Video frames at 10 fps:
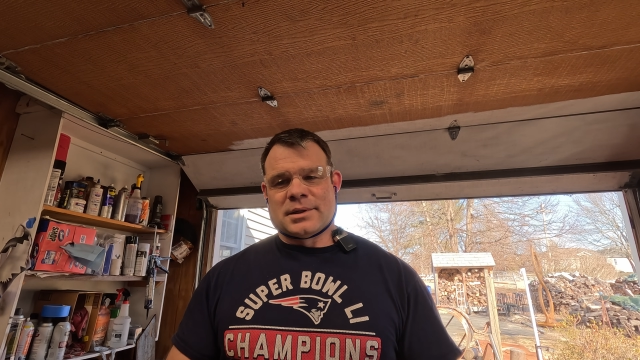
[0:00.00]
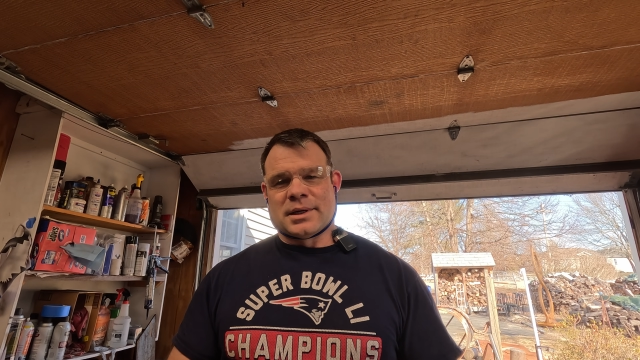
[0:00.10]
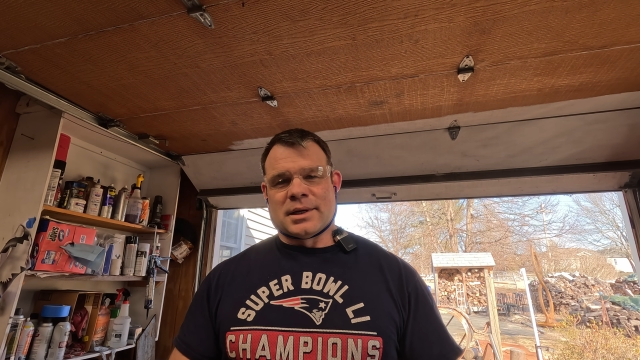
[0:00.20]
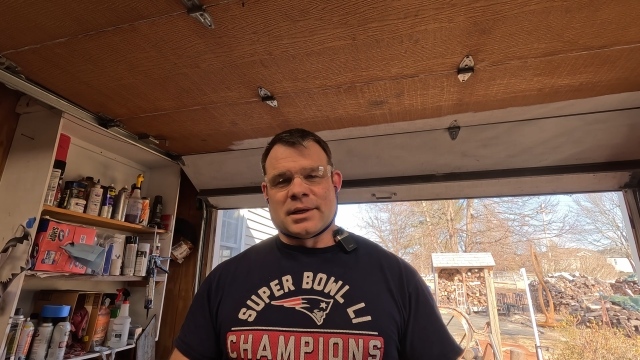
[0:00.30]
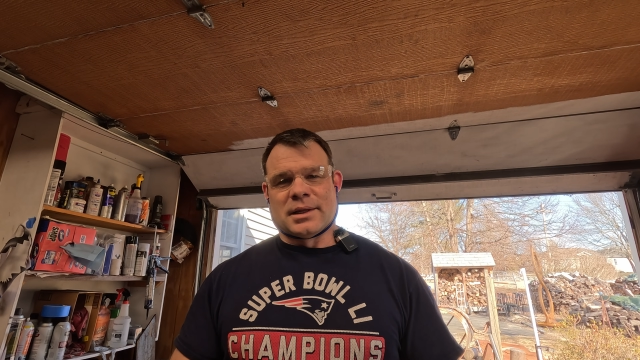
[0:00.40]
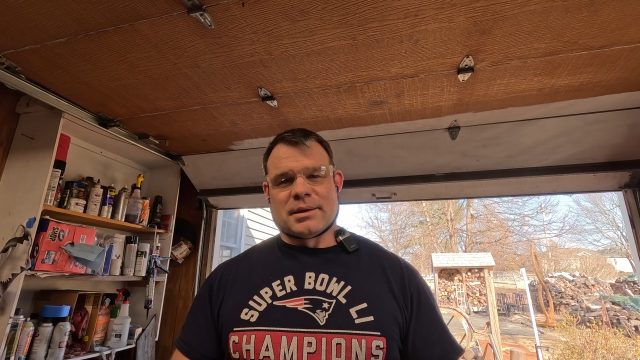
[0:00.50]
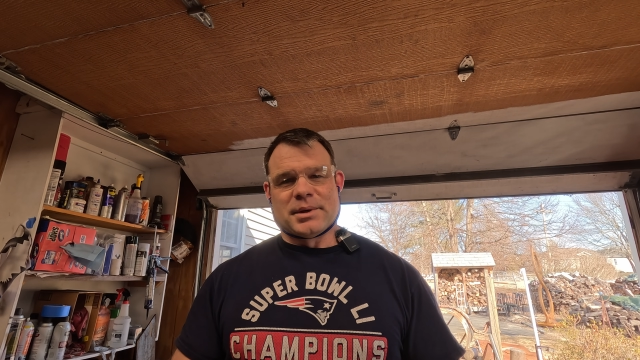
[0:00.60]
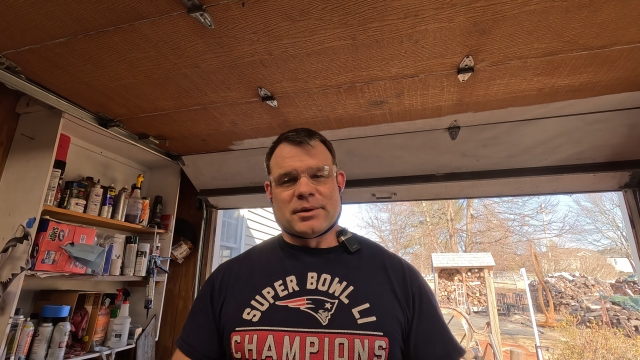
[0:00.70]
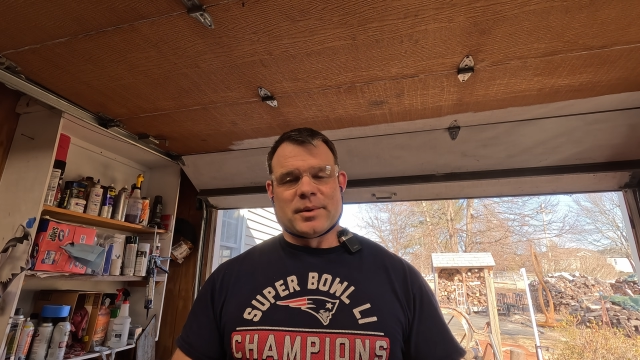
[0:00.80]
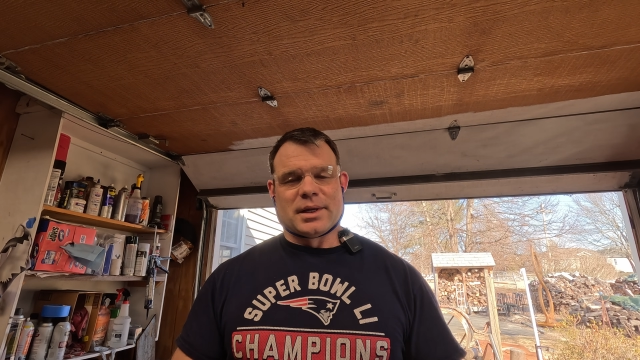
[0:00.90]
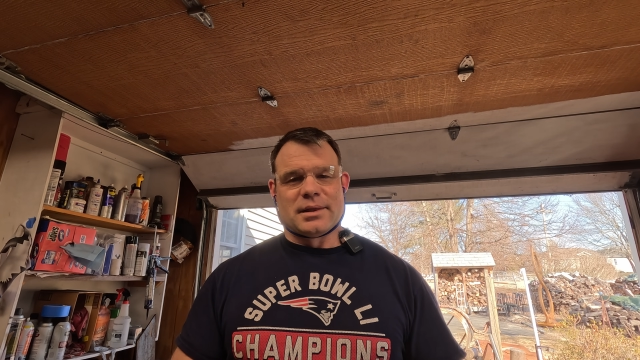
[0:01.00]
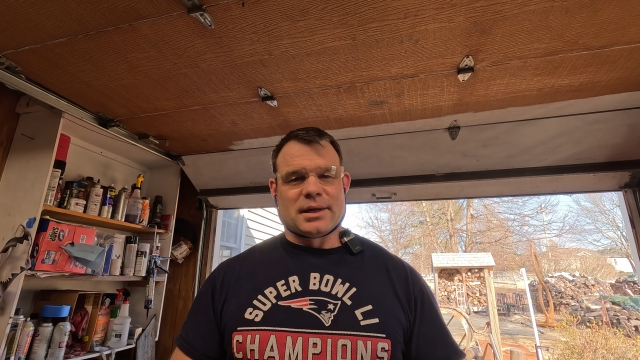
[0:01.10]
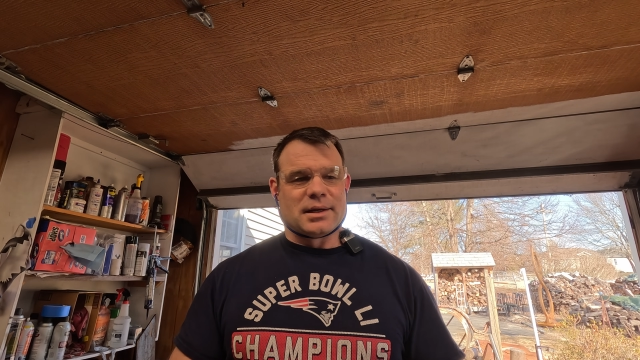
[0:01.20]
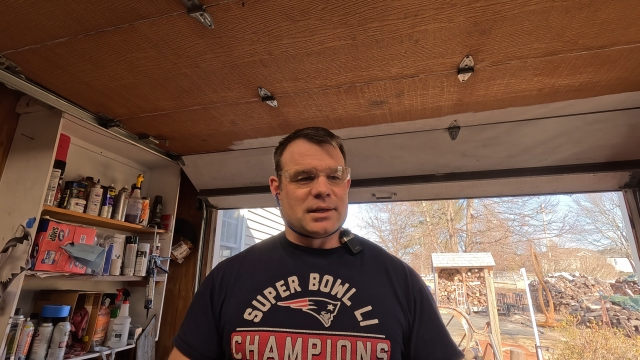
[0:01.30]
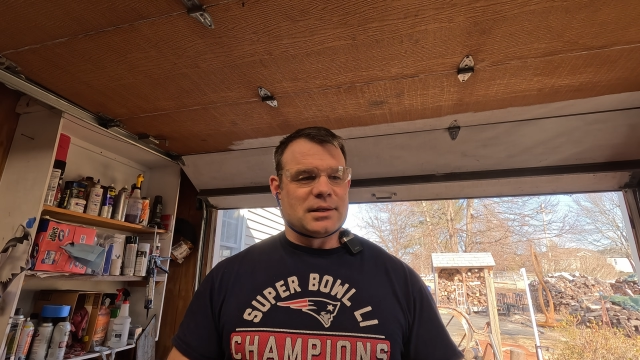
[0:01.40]
and let me know what you
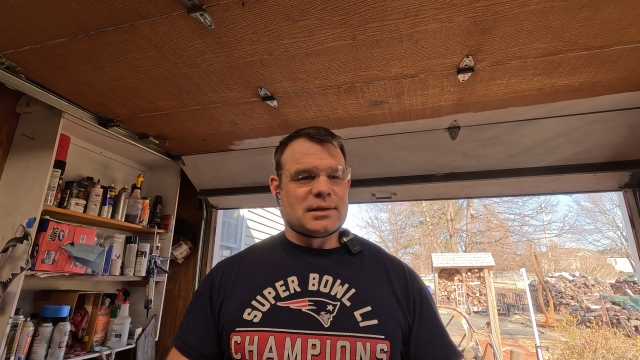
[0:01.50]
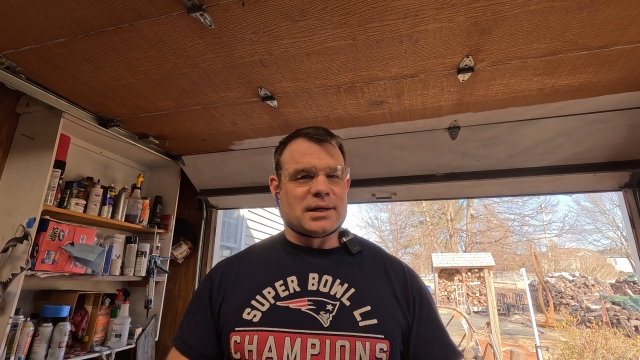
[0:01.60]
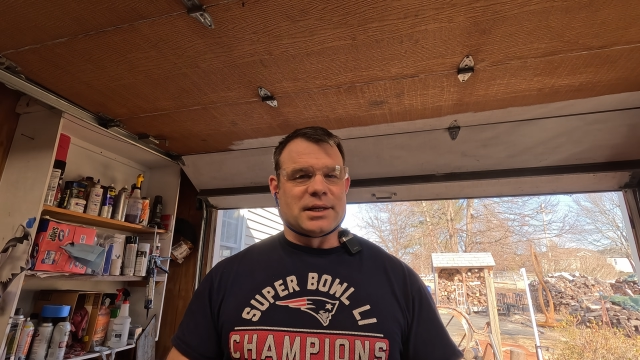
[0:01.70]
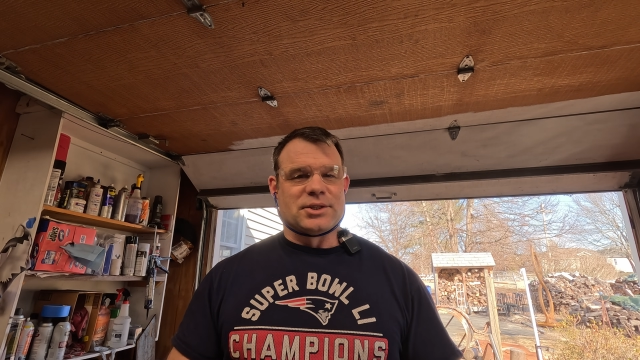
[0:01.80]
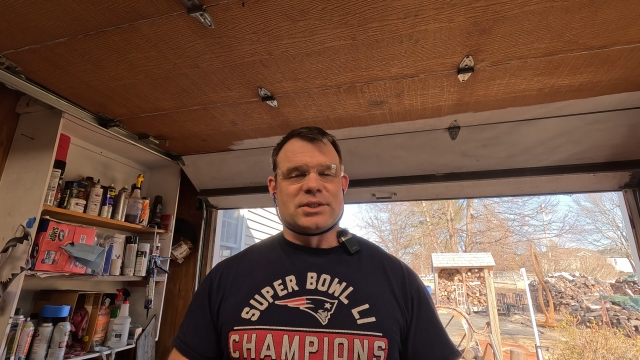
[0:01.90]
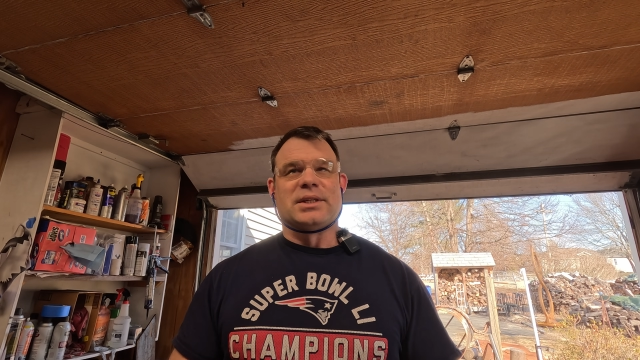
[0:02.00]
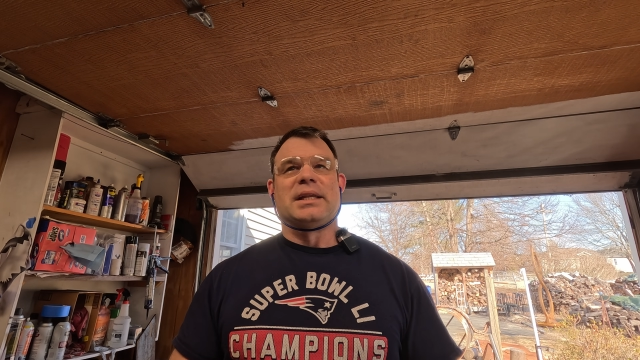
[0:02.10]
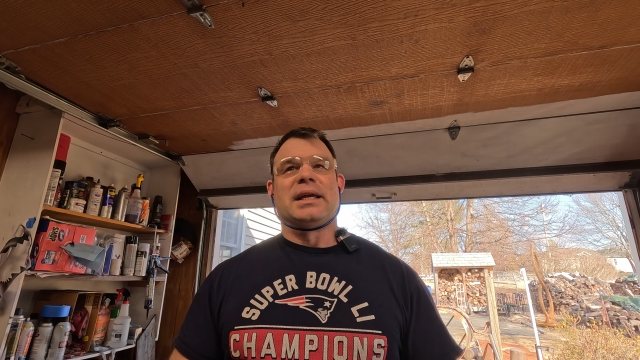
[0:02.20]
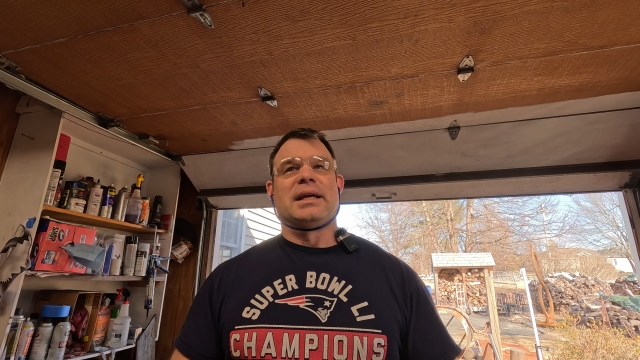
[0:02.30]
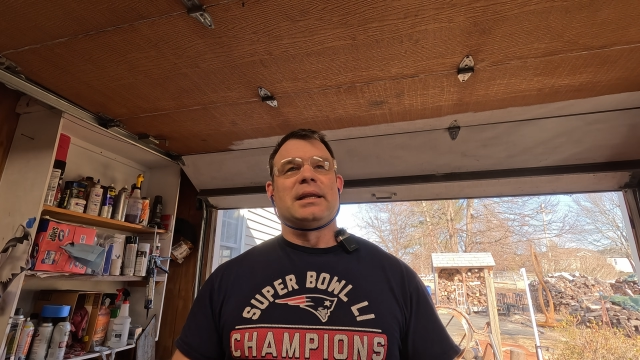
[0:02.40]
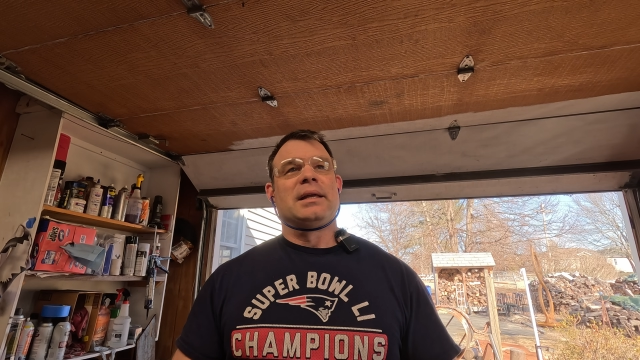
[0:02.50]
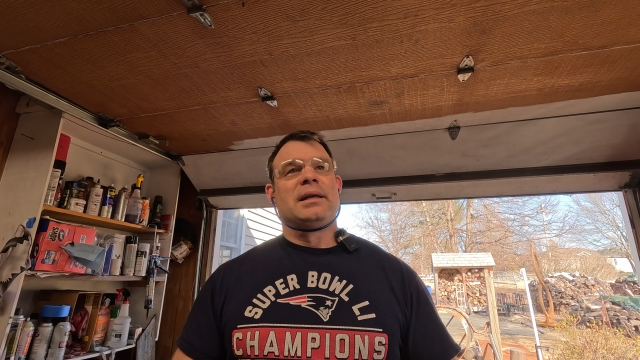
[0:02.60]
think. I just did